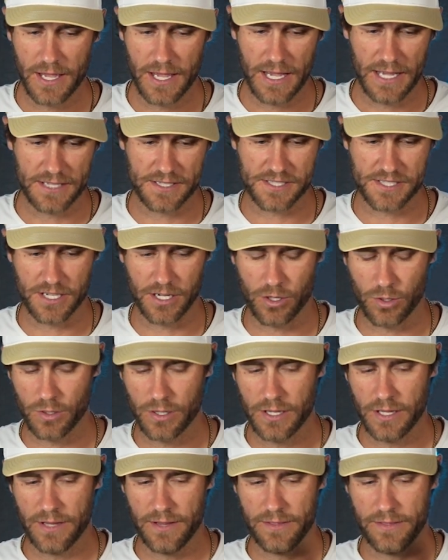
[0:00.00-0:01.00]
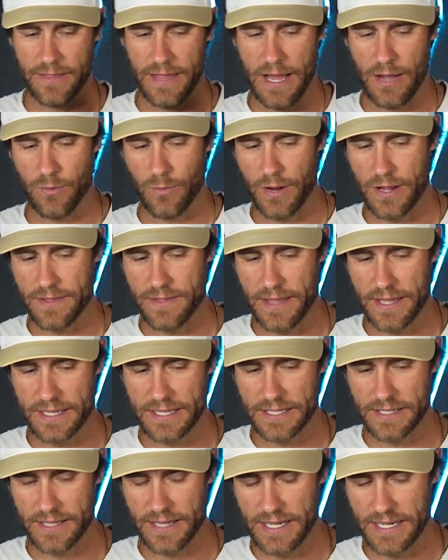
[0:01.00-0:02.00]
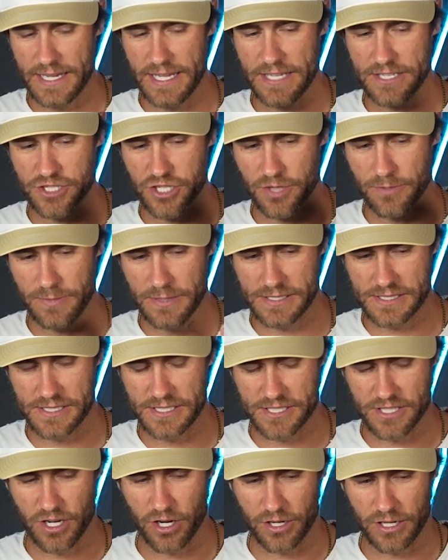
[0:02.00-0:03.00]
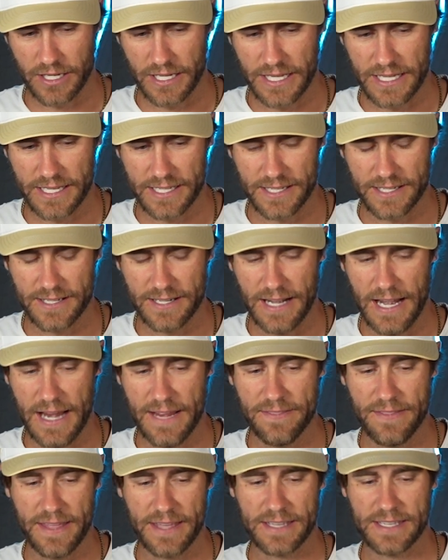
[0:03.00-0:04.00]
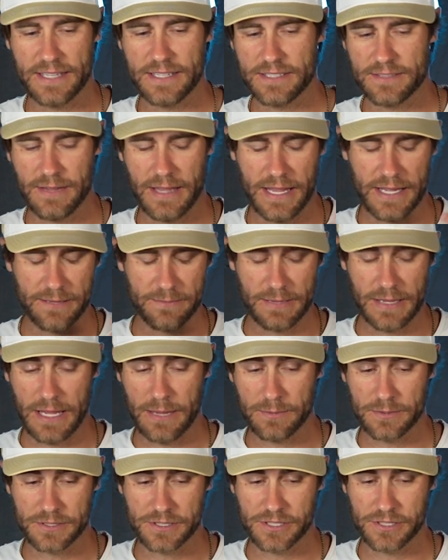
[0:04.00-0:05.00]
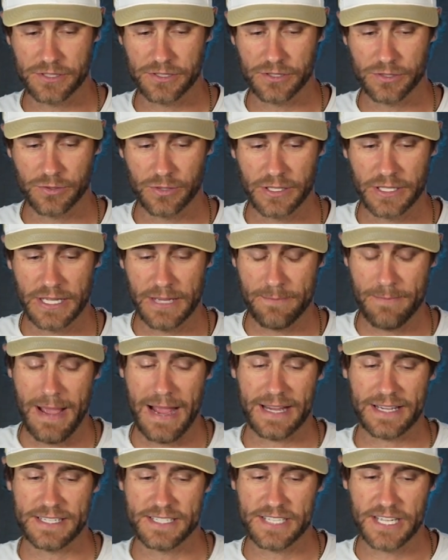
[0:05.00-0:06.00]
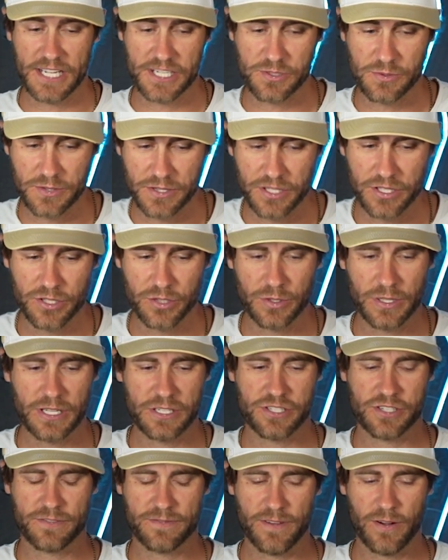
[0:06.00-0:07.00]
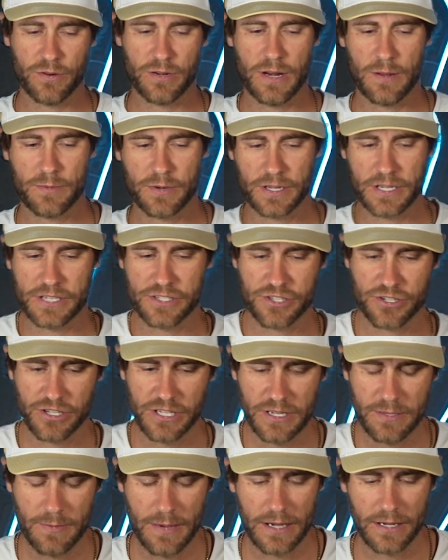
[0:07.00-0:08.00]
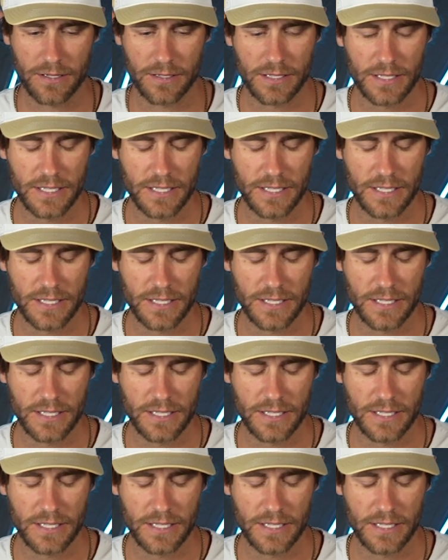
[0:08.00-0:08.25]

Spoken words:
And so that way they can then hit your business card link, and they can then be able to get back in touch with you, get your phone number, get your email,